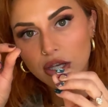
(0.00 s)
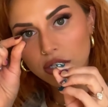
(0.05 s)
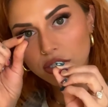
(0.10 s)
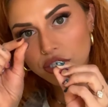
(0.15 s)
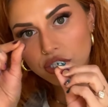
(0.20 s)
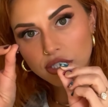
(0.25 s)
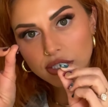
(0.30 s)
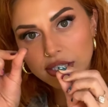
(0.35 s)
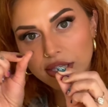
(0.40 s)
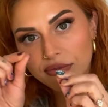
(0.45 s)

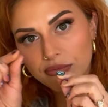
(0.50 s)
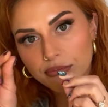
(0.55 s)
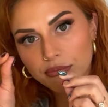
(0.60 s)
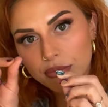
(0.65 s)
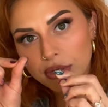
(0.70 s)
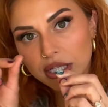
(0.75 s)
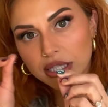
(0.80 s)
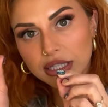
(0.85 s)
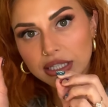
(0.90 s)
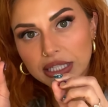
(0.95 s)
Just give them a
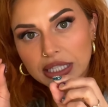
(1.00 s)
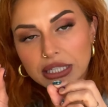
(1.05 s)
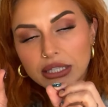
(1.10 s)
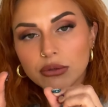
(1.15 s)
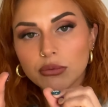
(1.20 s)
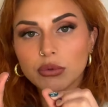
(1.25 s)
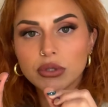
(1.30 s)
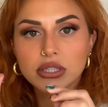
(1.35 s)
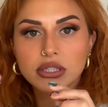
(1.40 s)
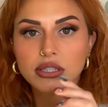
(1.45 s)
clean
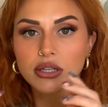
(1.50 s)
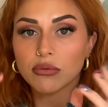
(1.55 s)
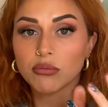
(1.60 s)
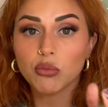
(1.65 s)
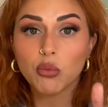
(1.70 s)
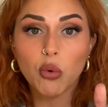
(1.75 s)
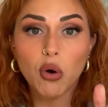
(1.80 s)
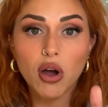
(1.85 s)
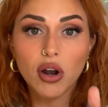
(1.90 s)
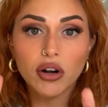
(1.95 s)
with some
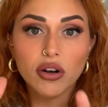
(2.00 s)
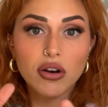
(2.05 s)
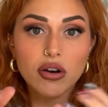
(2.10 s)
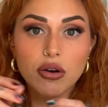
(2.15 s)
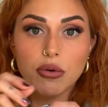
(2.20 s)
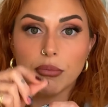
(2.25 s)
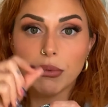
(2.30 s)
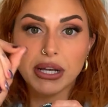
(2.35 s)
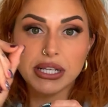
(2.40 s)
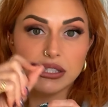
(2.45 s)
water
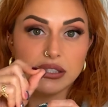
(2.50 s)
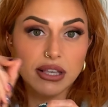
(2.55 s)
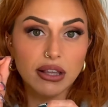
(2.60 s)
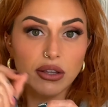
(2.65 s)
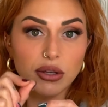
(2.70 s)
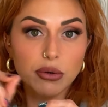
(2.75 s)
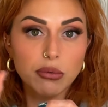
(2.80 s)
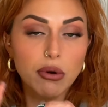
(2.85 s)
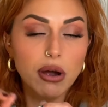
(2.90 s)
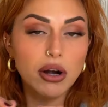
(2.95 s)
or
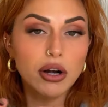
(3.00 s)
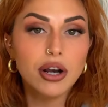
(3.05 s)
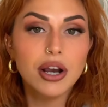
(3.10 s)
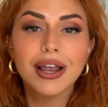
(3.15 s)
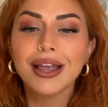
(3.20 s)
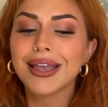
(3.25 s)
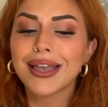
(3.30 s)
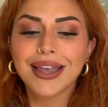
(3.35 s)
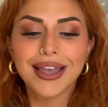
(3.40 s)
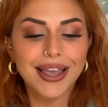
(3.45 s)
micellar water
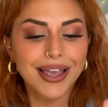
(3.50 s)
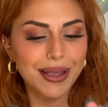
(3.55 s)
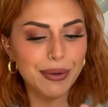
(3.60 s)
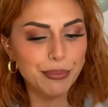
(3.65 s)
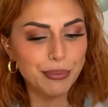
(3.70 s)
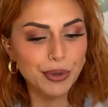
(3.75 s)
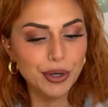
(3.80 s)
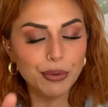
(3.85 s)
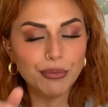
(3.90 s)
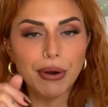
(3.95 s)
and
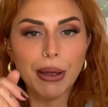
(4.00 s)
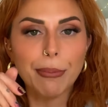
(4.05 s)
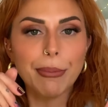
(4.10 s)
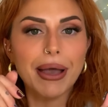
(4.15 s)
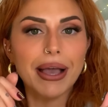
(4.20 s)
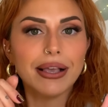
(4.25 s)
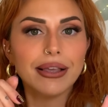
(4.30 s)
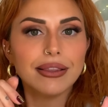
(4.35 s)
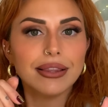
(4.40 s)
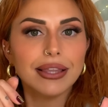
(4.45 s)
put them right
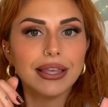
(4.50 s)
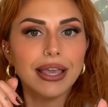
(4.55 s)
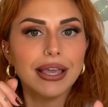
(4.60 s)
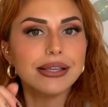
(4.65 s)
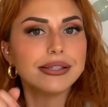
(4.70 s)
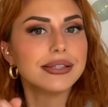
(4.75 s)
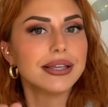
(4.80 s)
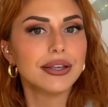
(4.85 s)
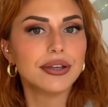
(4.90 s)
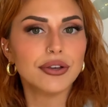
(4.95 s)
back in the
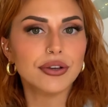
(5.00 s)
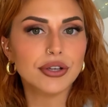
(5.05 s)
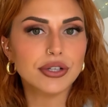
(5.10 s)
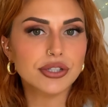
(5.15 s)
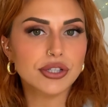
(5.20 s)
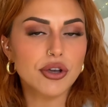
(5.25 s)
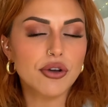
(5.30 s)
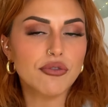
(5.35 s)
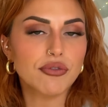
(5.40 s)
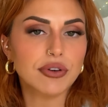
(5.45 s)
case and you're good to
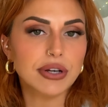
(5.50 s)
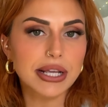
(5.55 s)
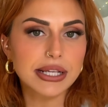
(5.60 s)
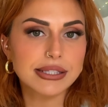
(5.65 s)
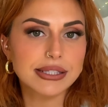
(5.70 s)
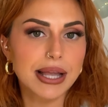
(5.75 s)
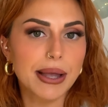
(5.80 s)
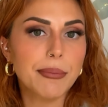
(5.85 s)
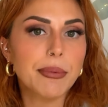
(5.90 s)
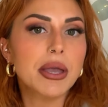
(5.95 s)
go for next
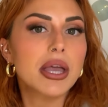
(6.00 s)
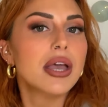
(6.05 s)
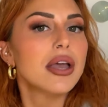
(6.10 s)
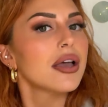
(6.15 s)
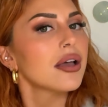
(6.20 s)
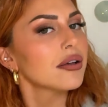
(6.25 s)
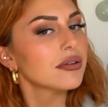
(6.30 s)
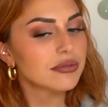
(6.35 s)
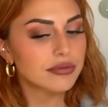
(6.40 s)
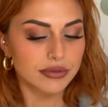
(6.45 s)
time.
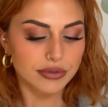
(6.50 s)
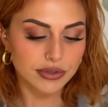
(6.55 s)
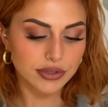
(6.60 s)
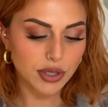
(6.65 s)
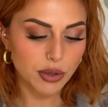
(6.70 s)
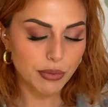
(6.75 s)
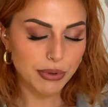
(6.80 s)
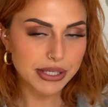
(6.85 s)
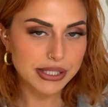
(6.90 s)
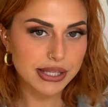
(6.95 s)

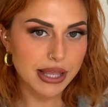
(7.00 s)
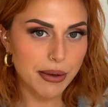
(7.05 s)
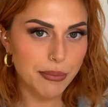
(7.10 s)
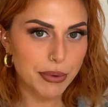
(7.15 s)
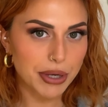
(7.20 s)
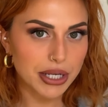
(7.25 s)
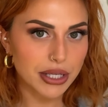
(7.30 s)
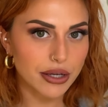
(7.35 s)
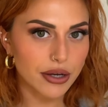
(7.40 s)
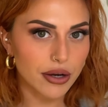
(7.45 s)
Don't waste that
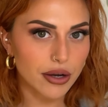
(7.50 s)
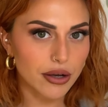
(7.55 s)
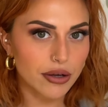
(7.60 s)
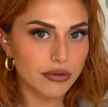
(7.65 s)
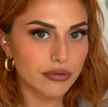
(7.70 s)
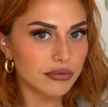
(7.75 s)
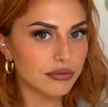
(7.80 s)
money, girl.